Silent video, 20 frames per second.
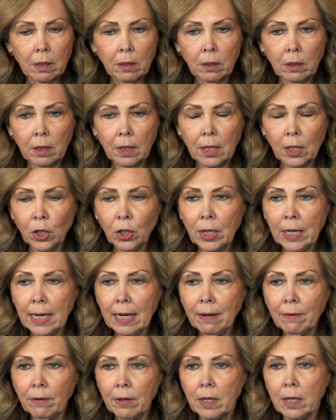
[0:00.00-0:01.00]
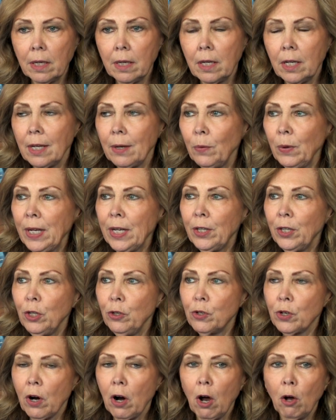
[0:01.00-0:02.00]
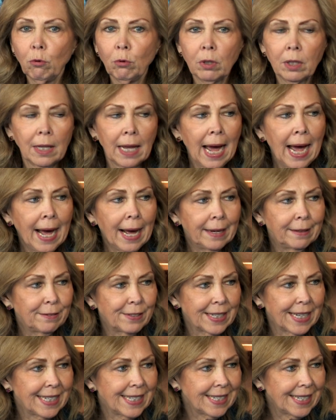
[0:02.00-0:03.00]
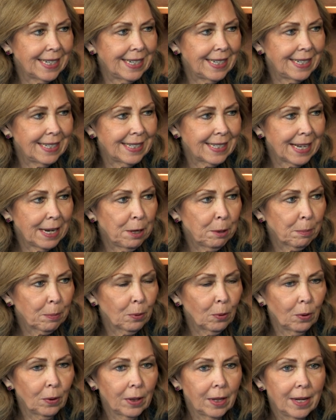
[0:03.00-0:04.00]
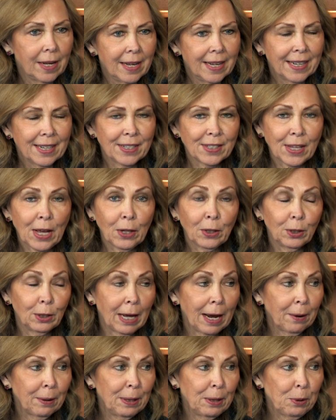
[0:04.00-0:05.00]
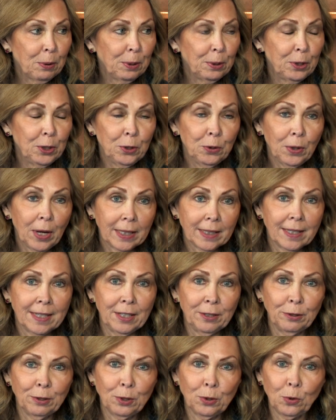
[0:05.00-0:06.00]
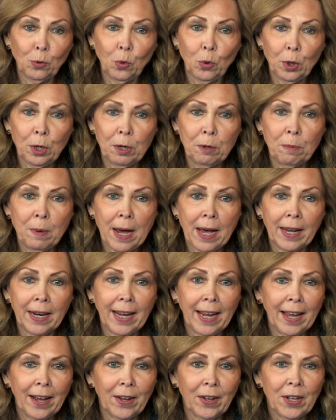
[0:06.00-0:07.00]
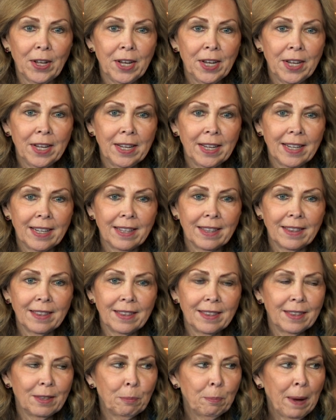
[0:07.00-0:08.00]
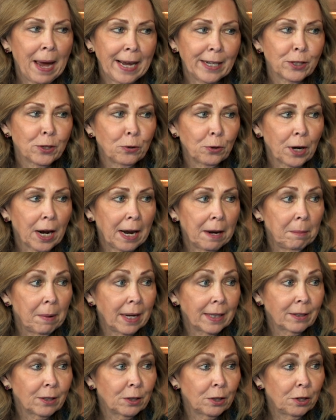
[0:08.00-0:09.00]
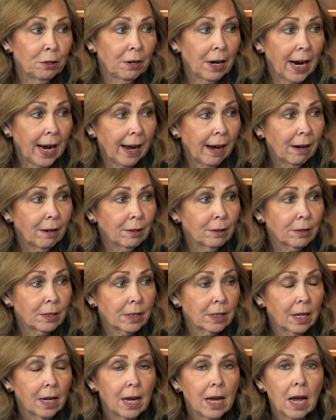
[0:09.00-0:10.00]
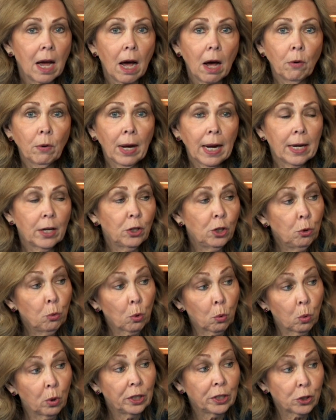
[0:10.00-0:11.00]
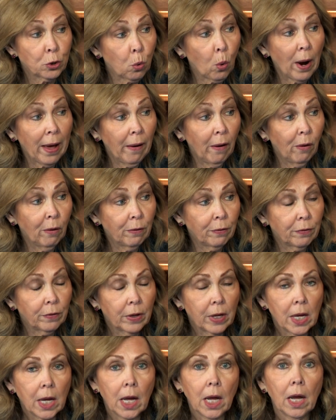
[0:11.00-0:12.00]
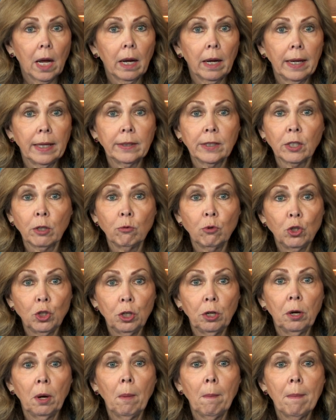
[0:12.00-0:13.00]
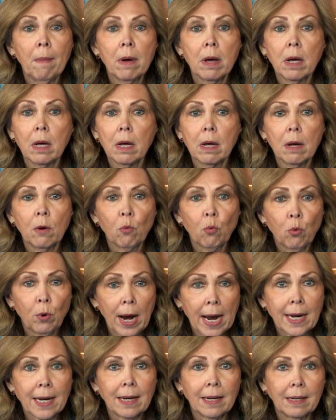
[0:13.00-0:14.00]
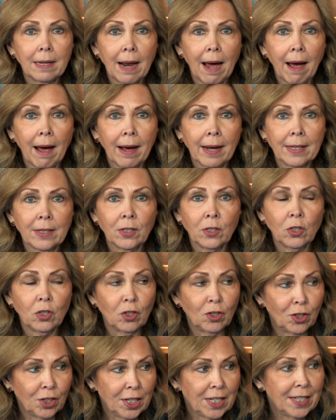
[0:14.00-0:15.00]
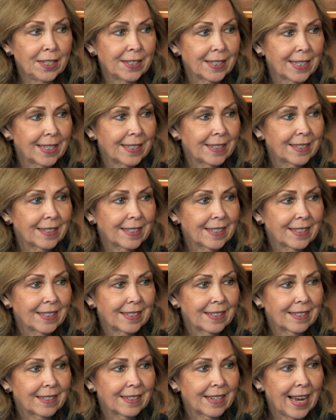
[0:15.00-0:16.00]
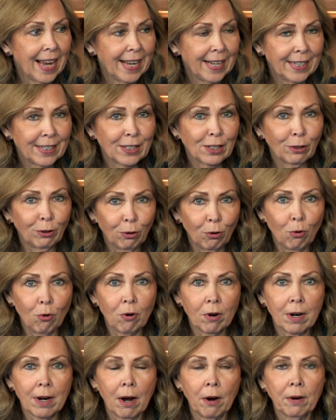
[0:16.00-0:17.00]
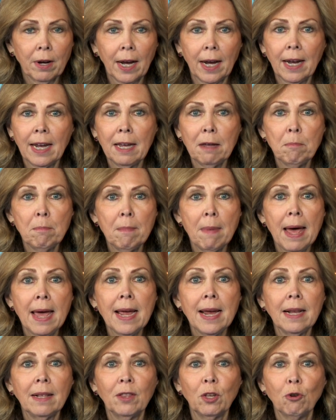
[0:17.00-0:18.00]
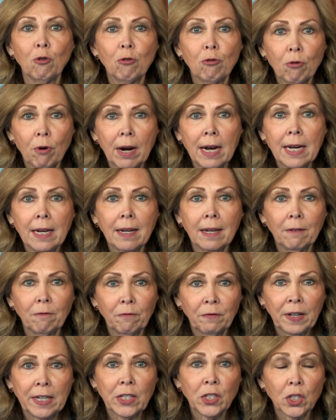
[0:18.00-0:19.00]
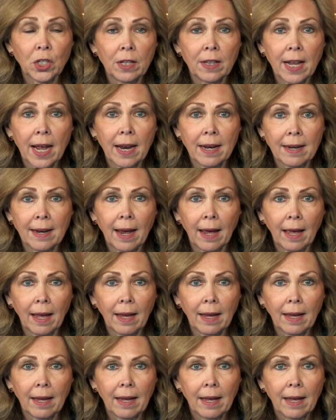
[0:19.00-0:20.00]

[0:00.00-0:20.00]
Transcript: look, you can even, we can use our own lives as an example. Because I, I know you like to tell a story about how the pastor came out to your house. Yeah. Okay, and you were what, 12? 12 years old. And so Jim recognized Jesus. Yes, I did. As Lord. Okay, he made the great confession that day.